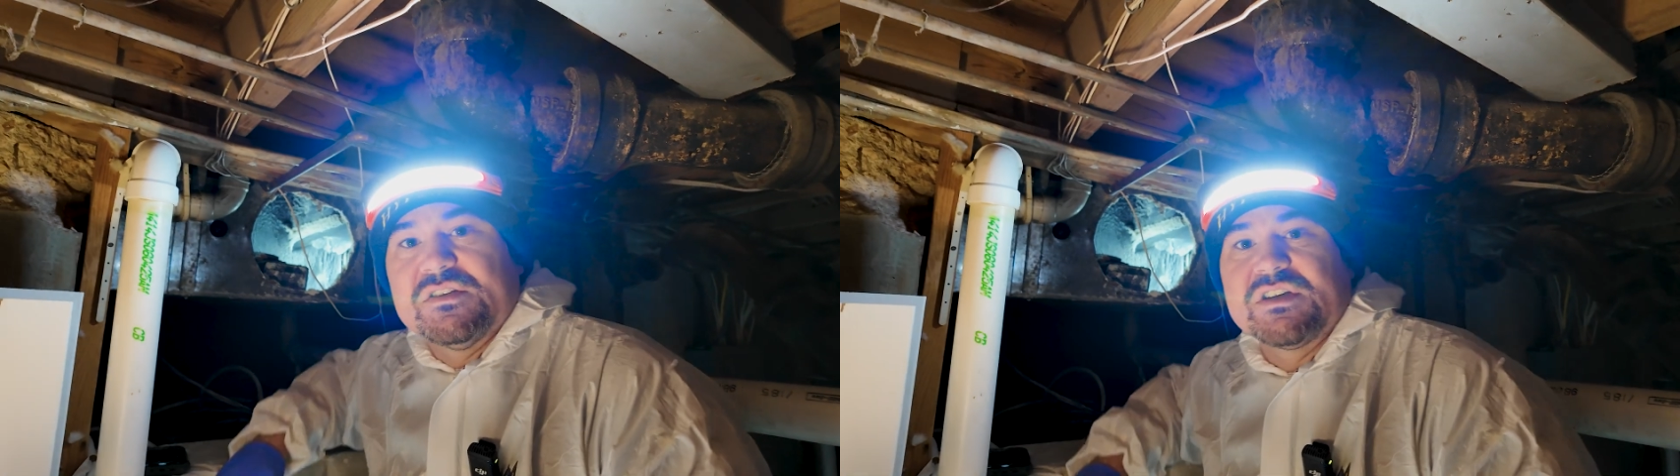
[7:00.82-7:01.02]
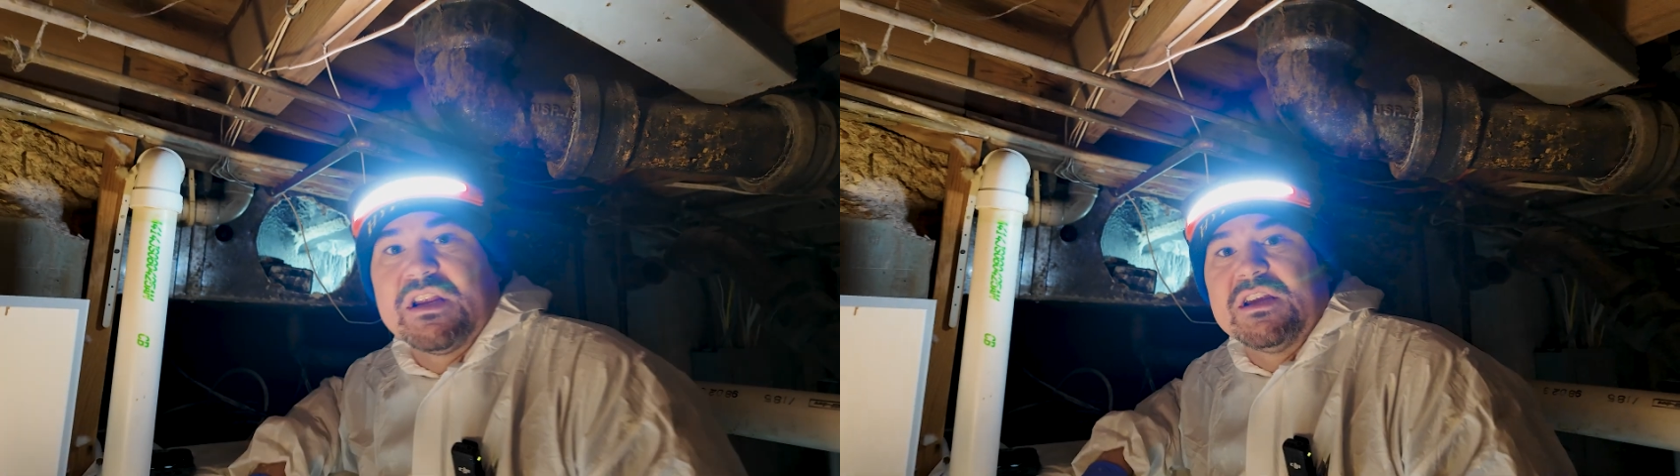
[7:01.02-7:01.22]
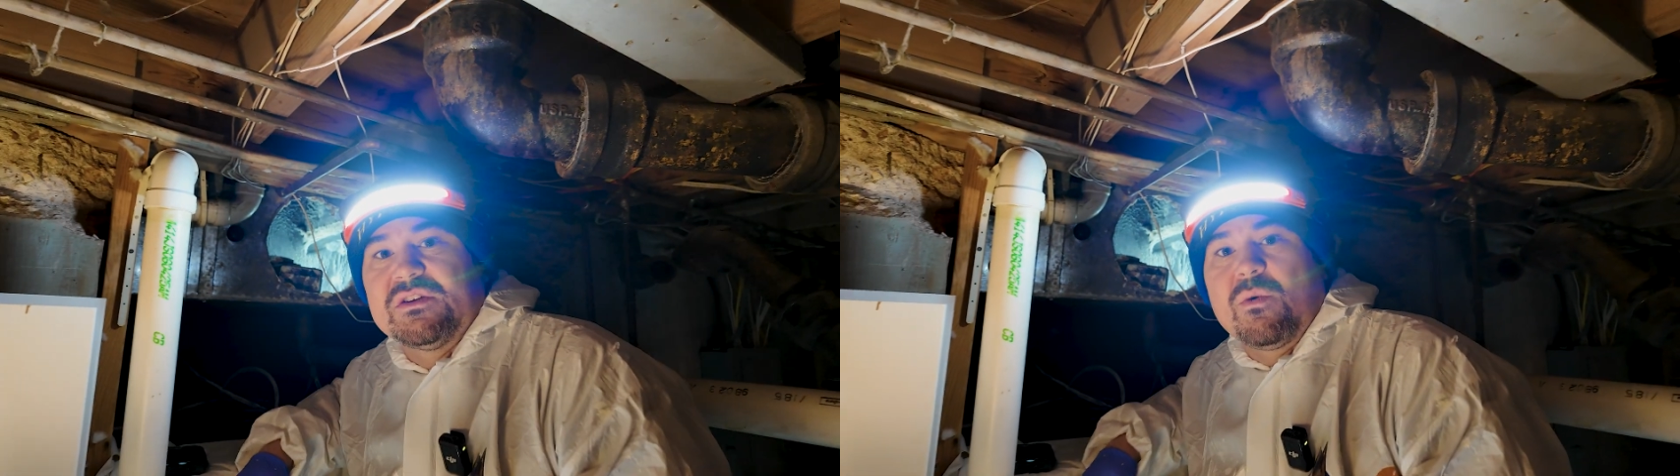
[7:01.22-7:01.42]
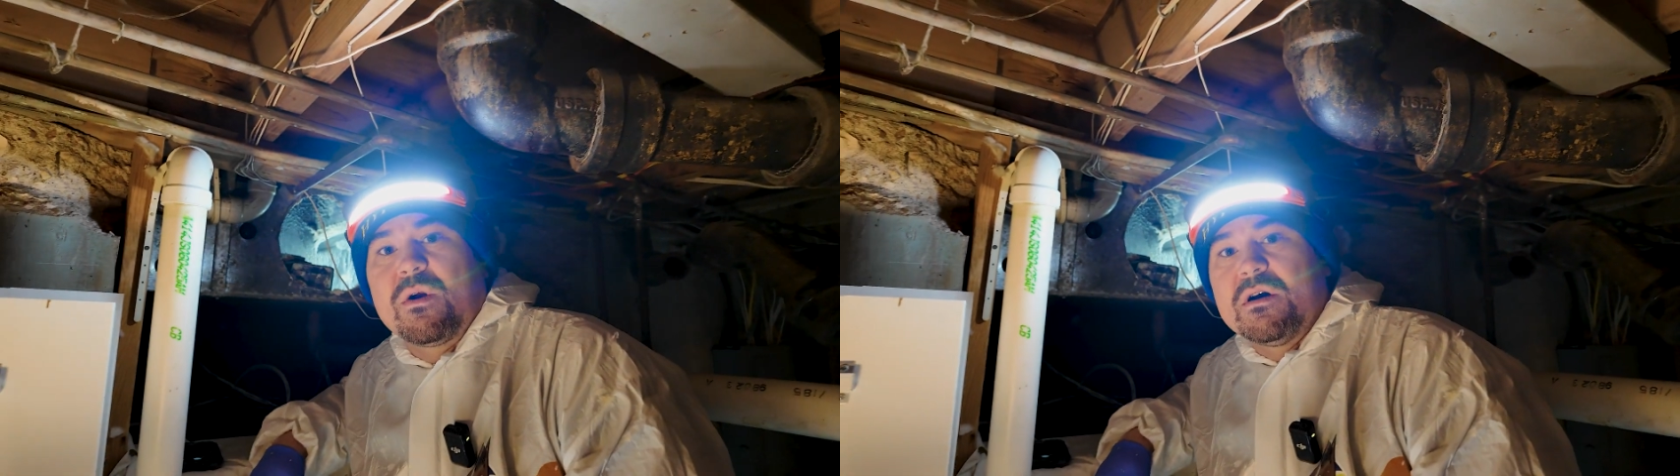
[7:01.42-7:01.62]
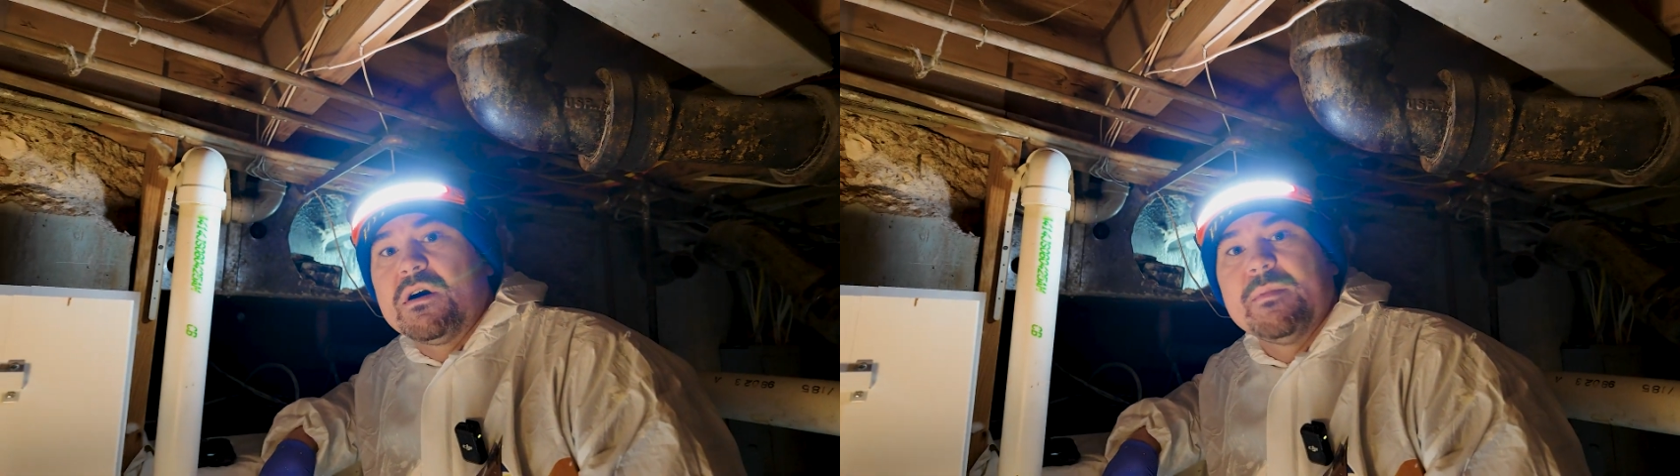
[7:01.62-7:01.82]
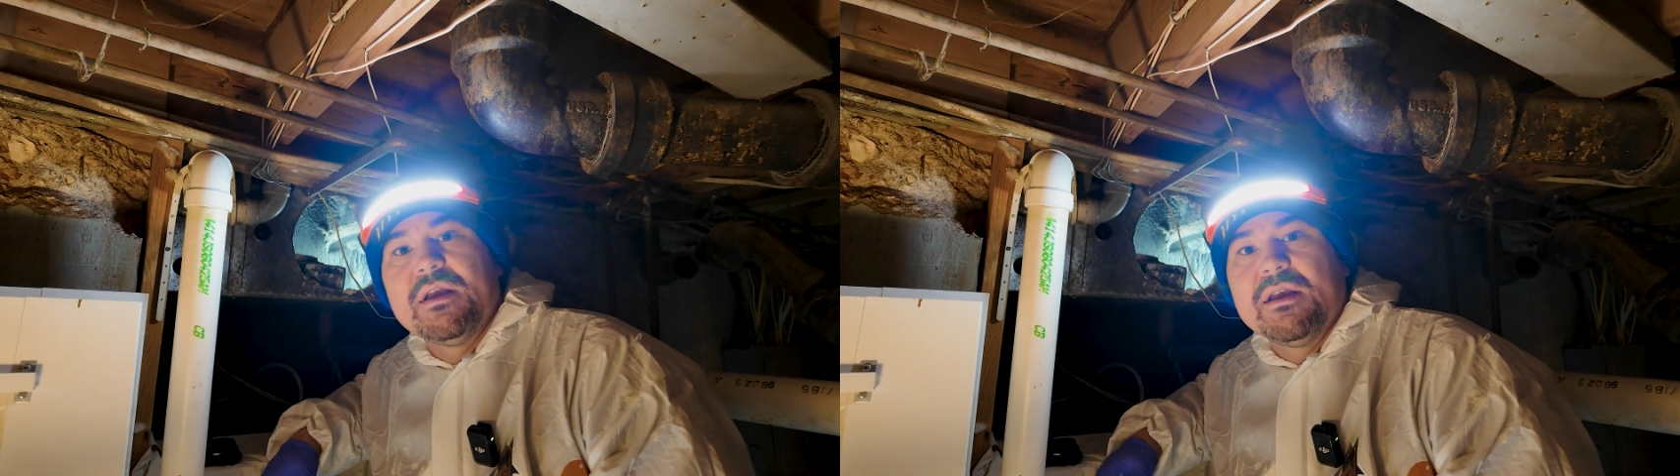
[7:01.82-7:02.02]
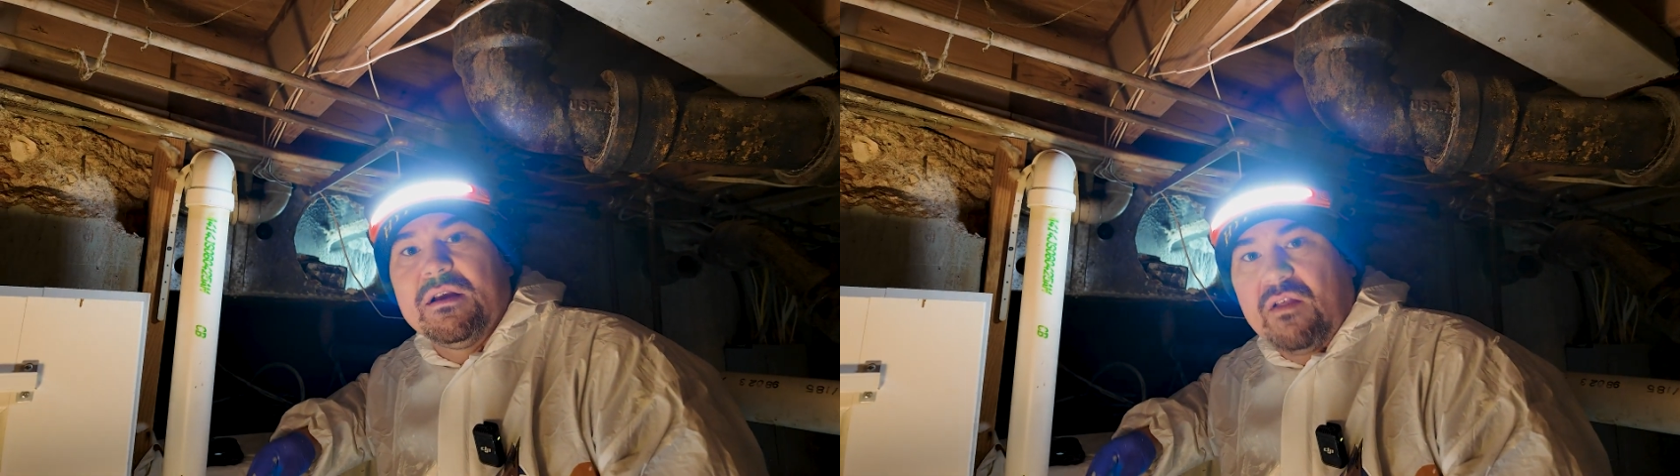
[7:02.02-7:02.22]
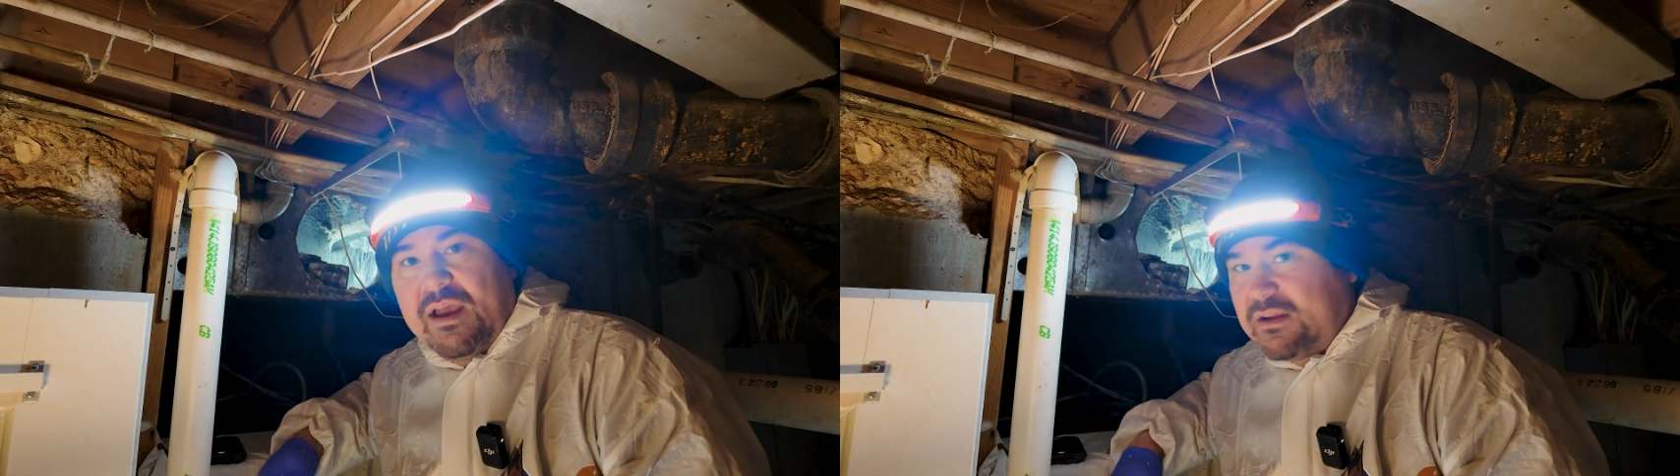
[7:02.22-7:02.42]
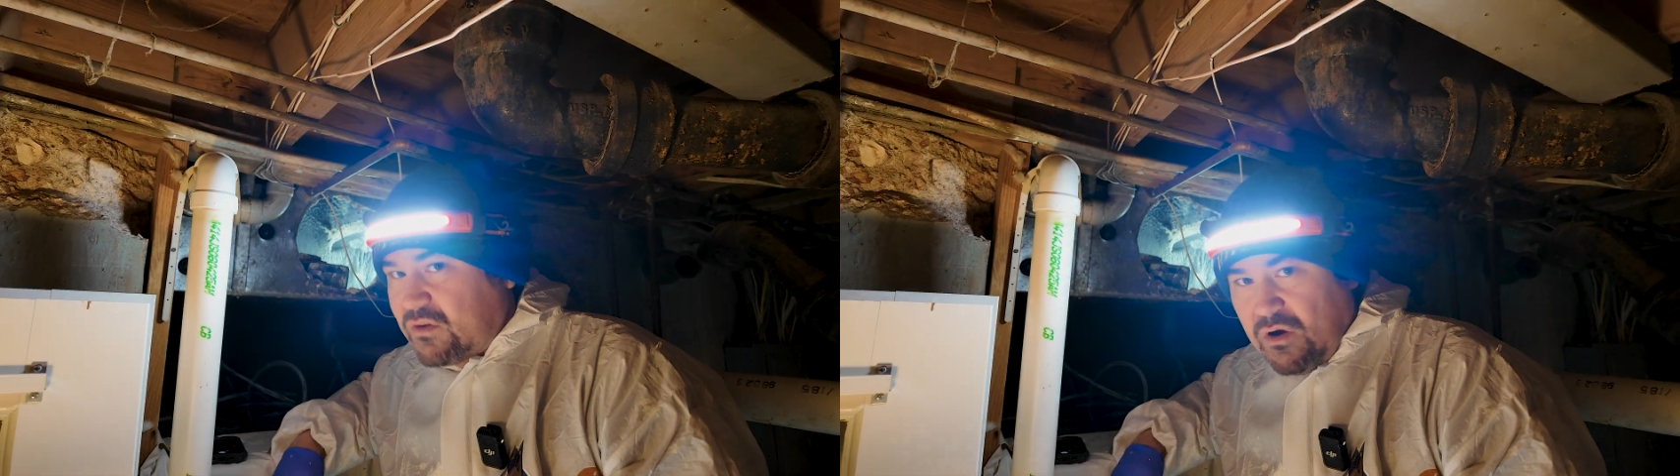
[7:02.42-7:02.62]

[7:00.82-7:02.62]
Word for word: it's gonna get torn up. Like,